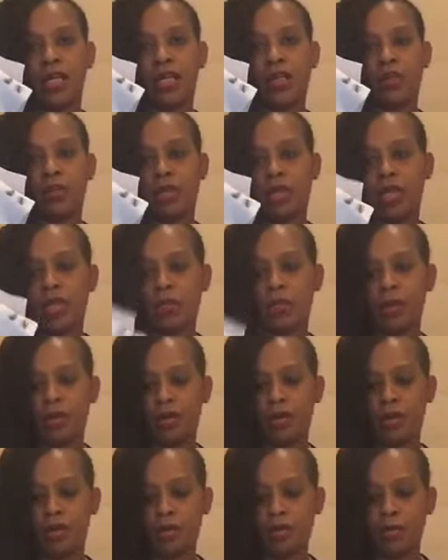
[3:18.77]
Little teddy
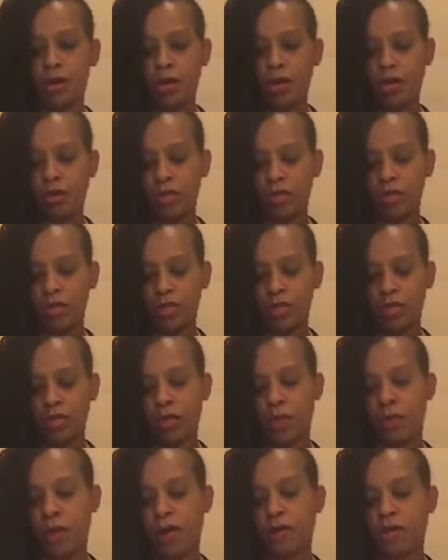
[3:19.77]
bear, that was my oldest son,
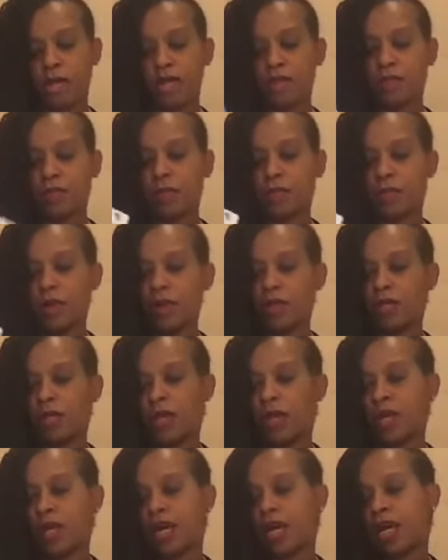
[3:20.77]
up all night, sleep all
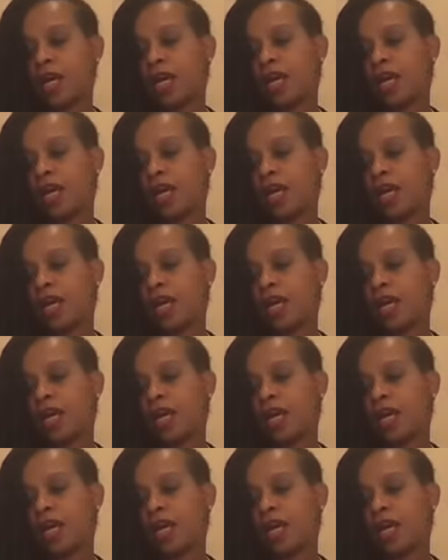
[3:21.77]
day.